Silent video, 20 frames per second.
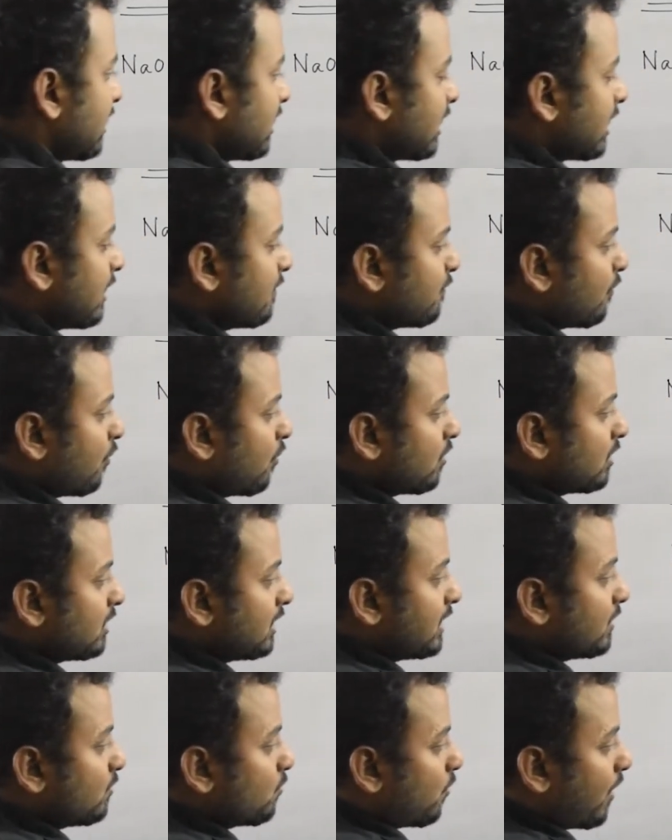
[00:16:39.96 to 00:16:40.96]
if
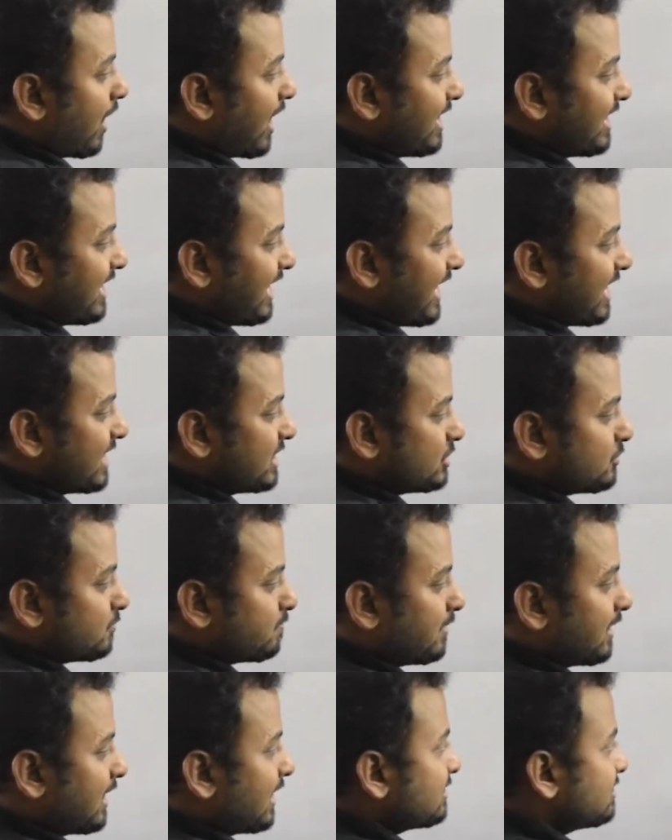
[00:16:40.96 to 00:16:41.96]
only one H
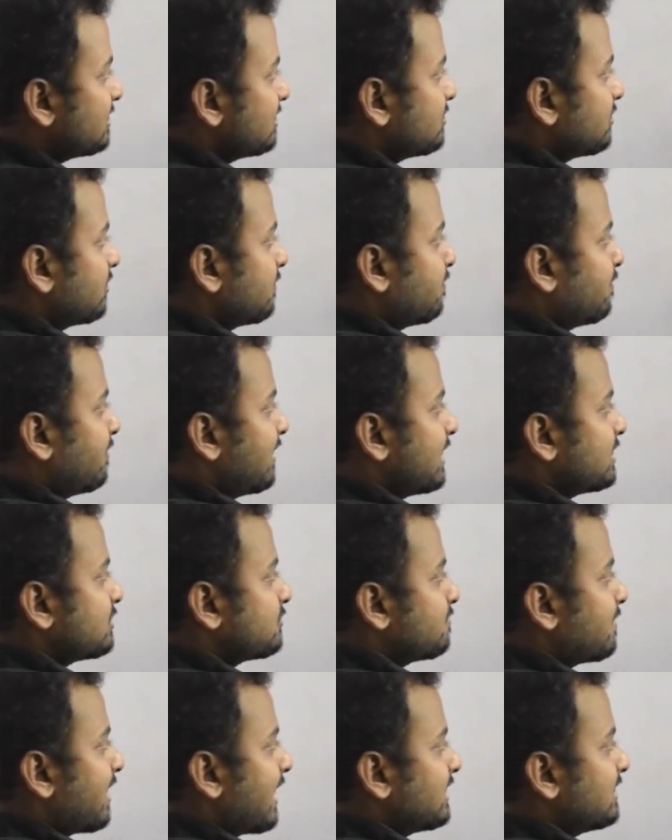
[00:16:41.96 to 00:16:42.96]
plus is
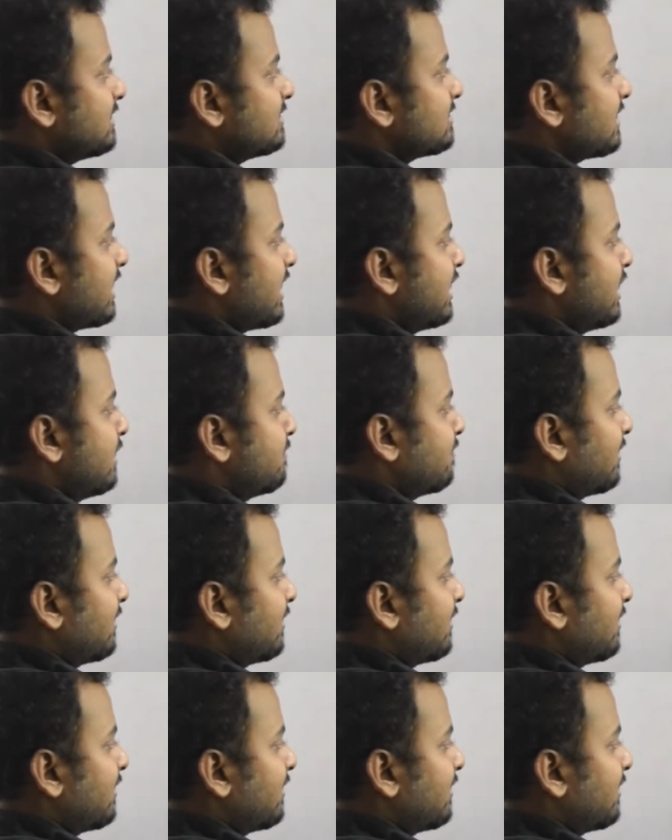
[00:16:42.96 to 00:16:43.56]
replaced by this Na